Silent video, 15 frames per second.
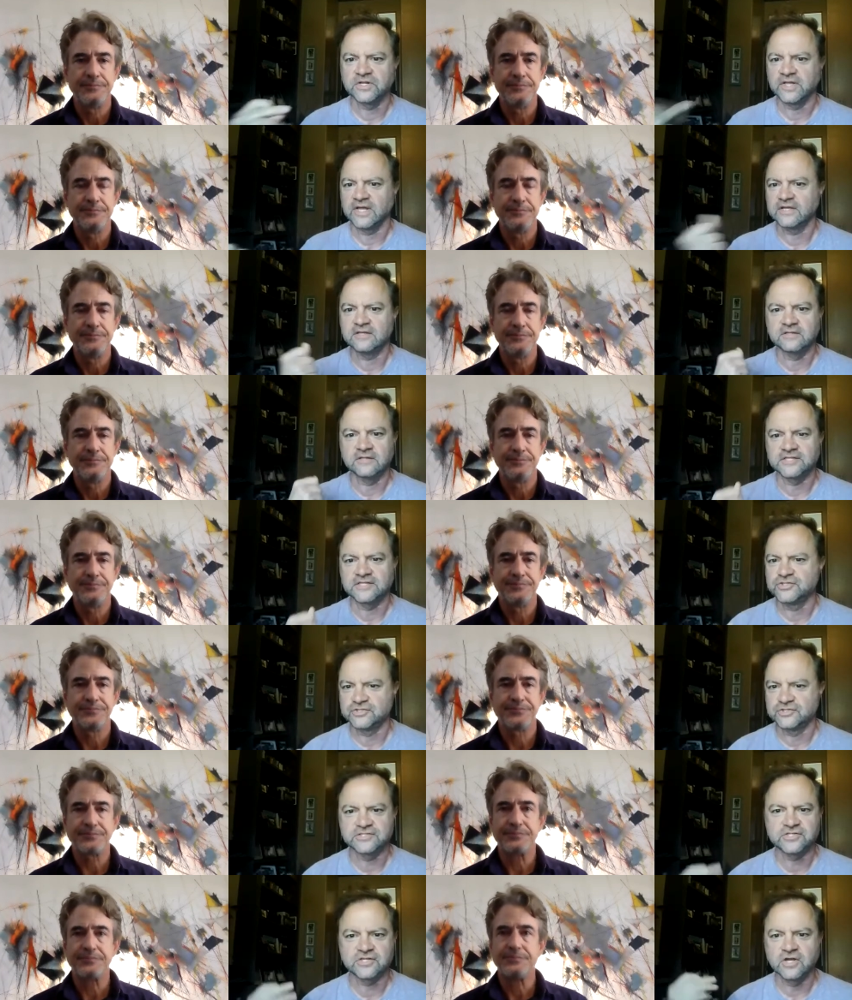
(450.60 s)
Speaker 1: want to like let's
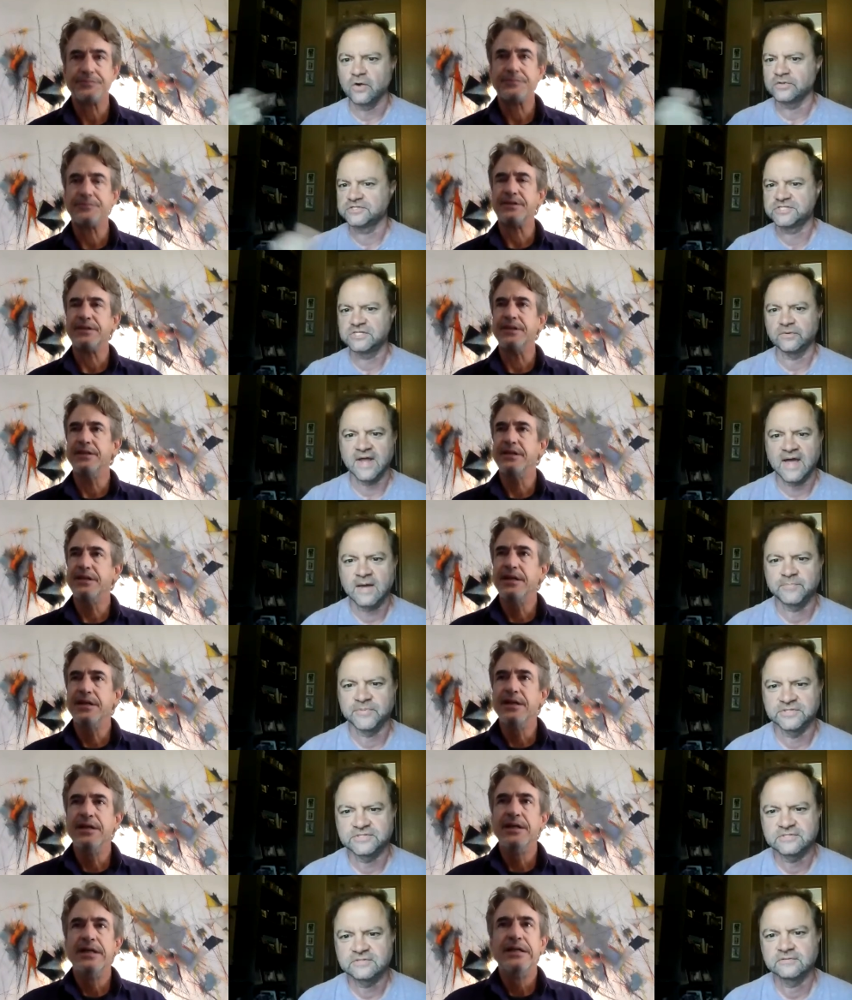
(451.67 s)
let's go and see what
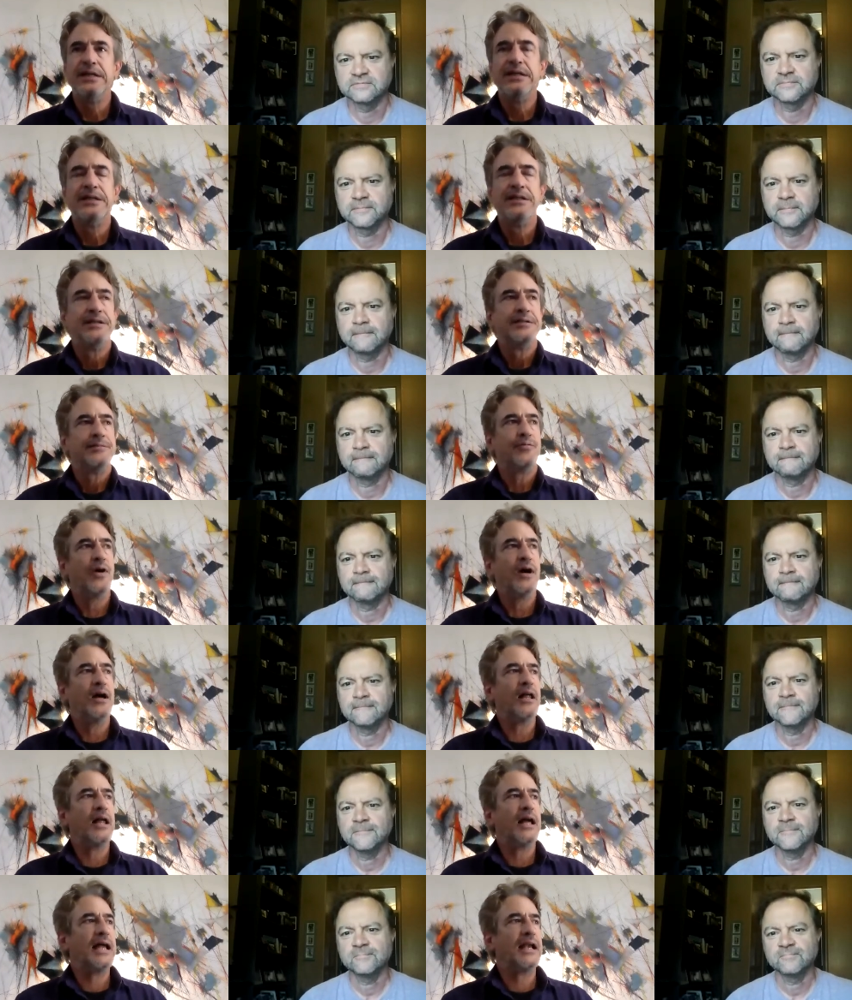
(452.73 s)
happens?
Speaker 2: Well,
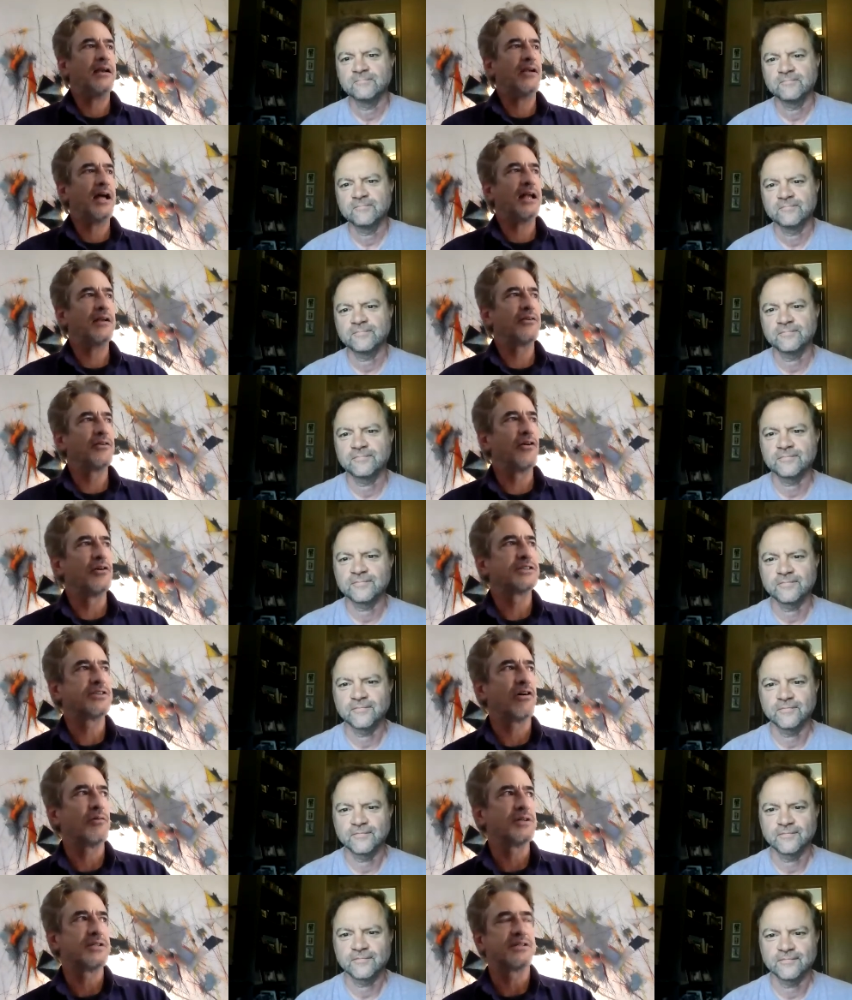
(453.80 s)
I don't, I don't know. It's
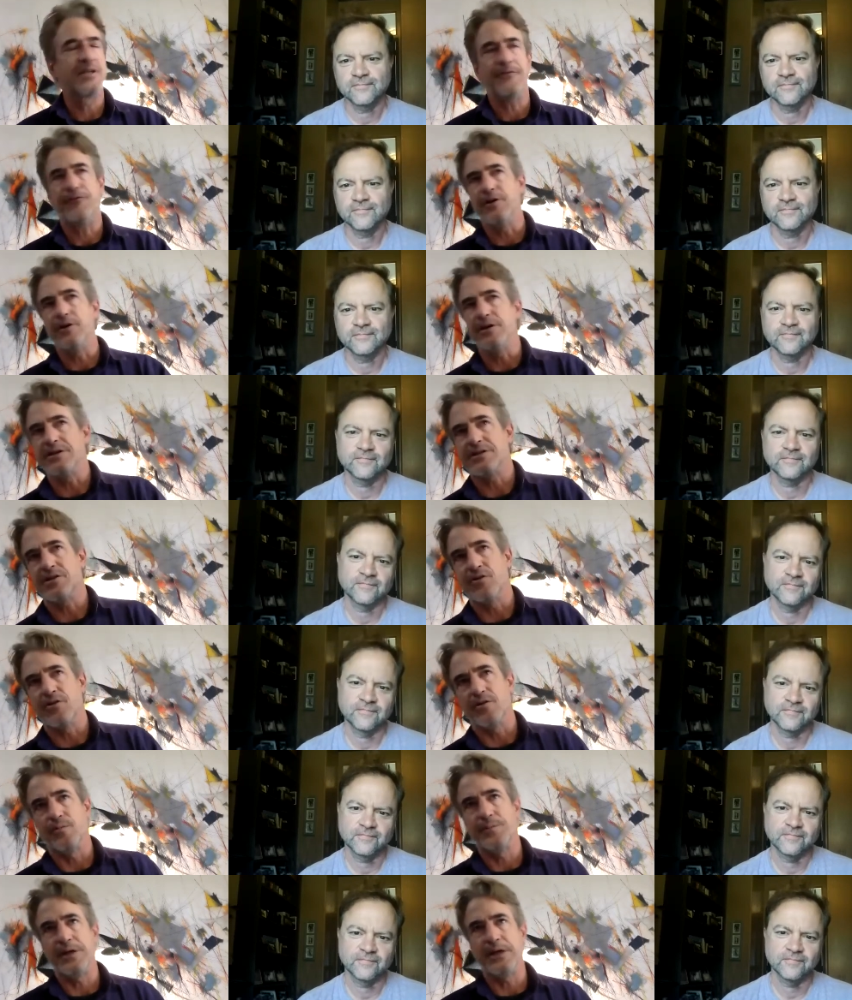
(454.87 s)
always different, and so
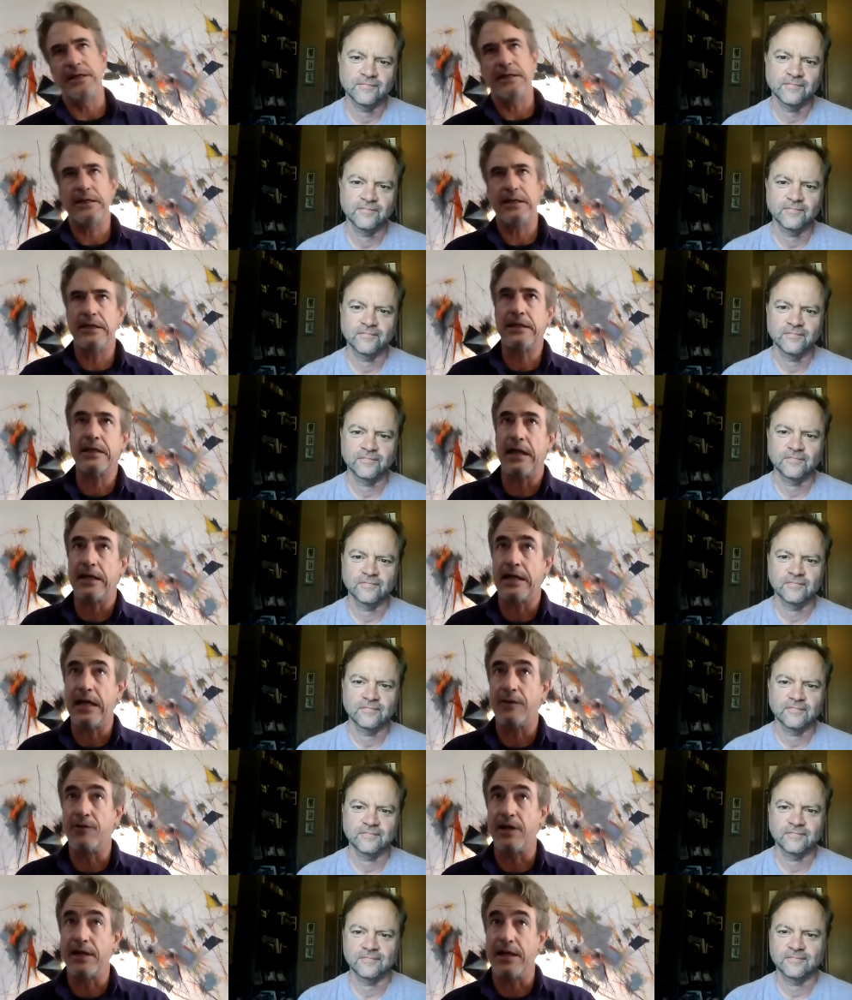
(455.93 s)
it'll be. I can't
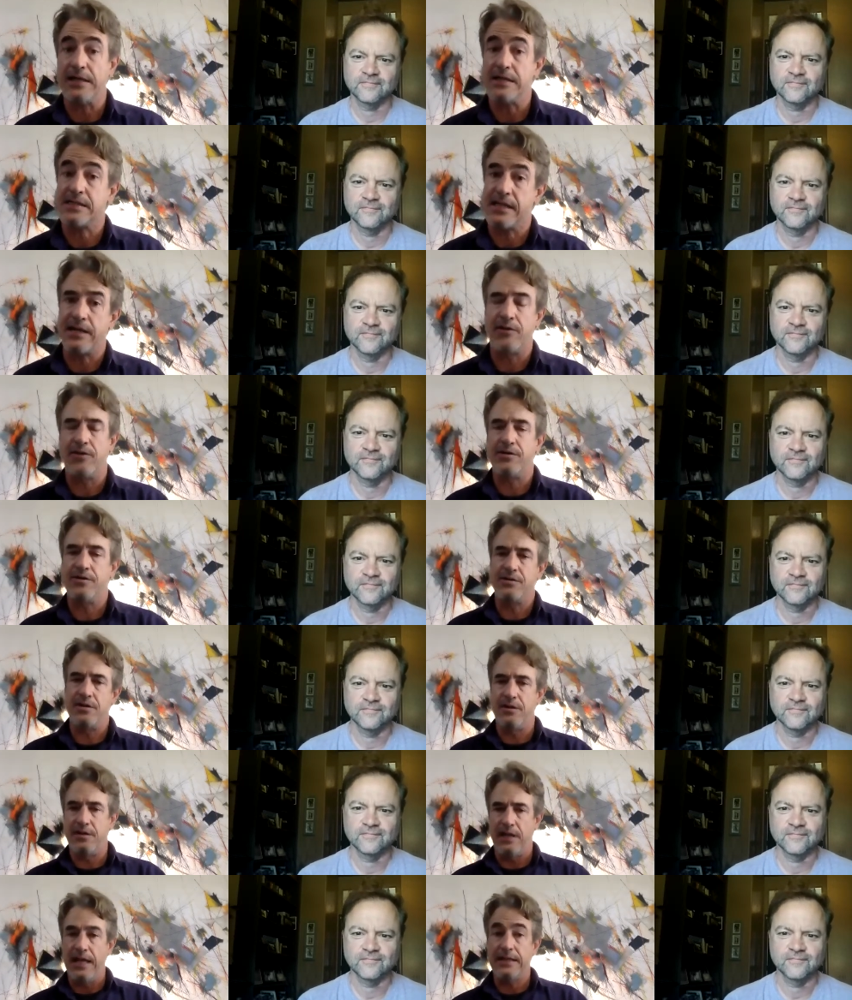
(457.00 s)
really get set on uh,
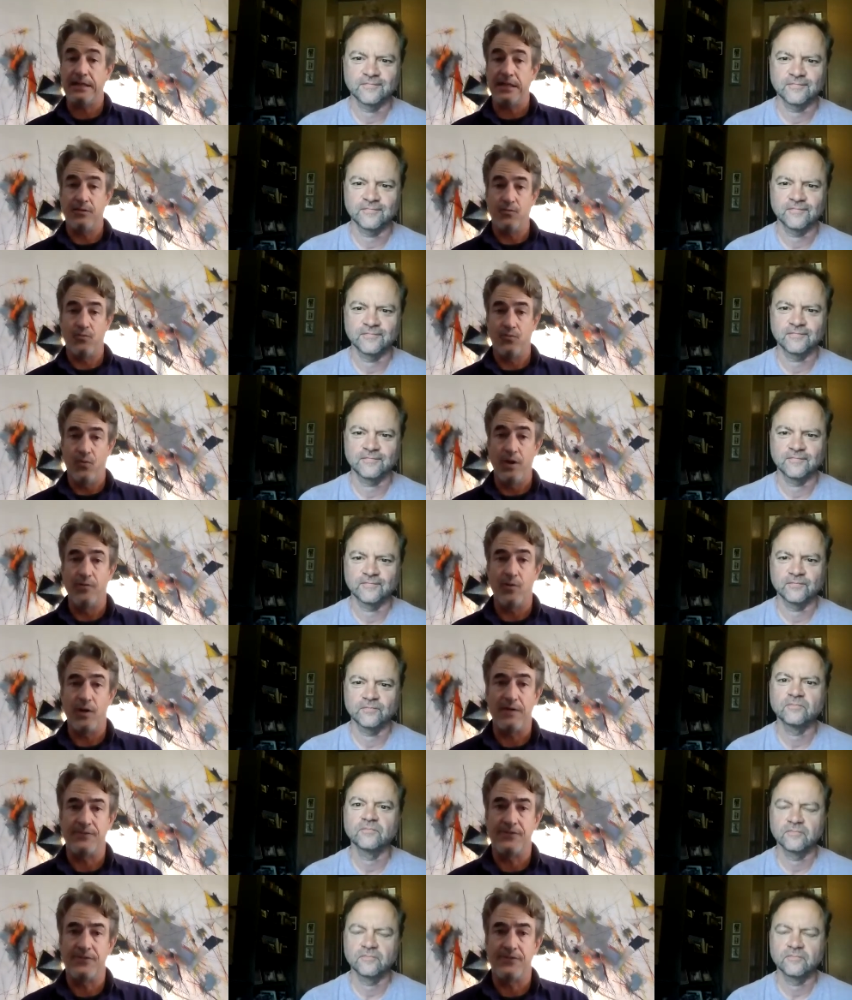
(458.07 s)
liking one way of